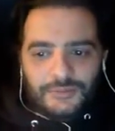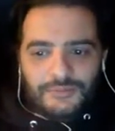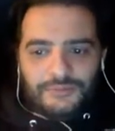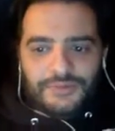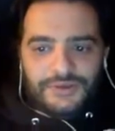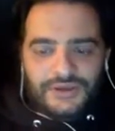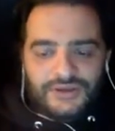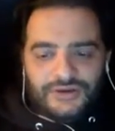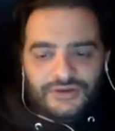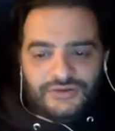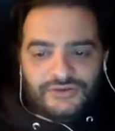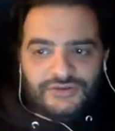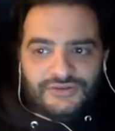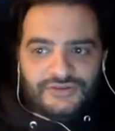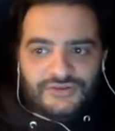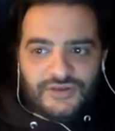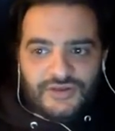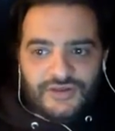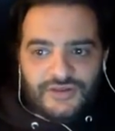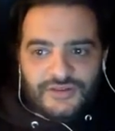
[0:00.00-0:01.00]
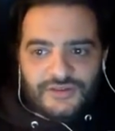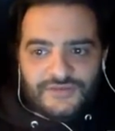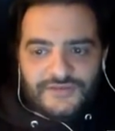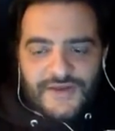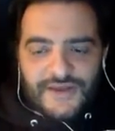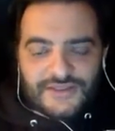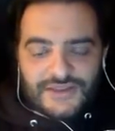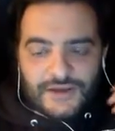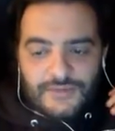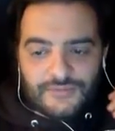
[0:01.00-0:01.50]
because the
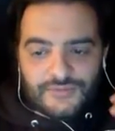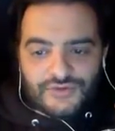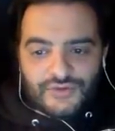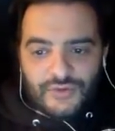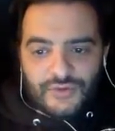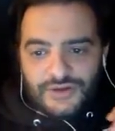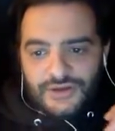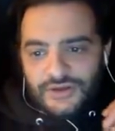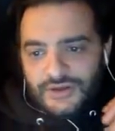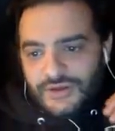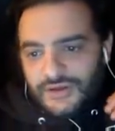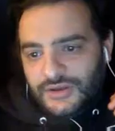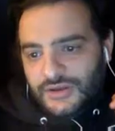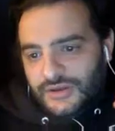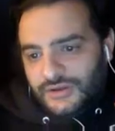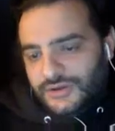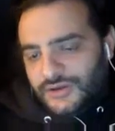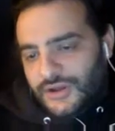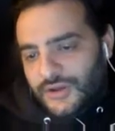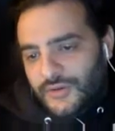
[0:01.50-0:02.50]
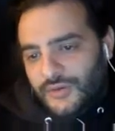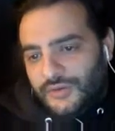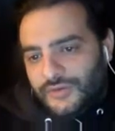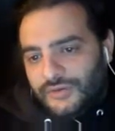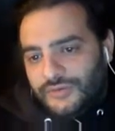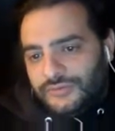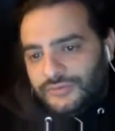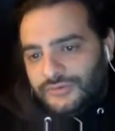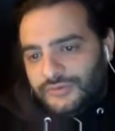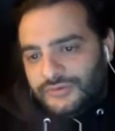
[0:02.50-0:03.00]
fact that I'm joining a
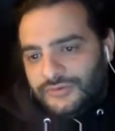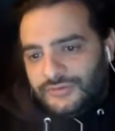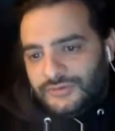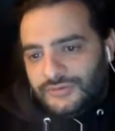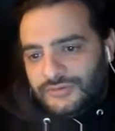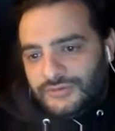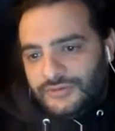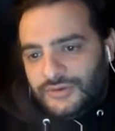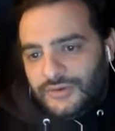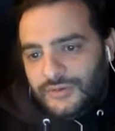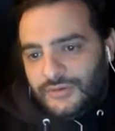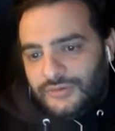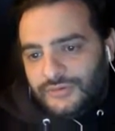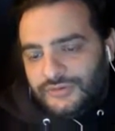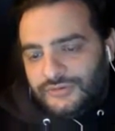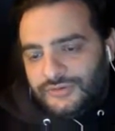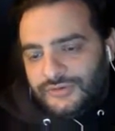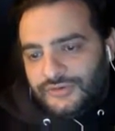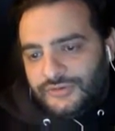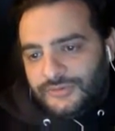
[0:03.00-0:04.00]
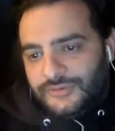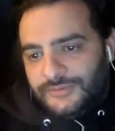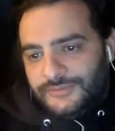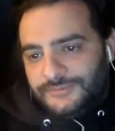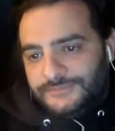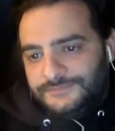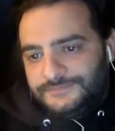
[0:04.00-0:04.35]
low-owned tournament.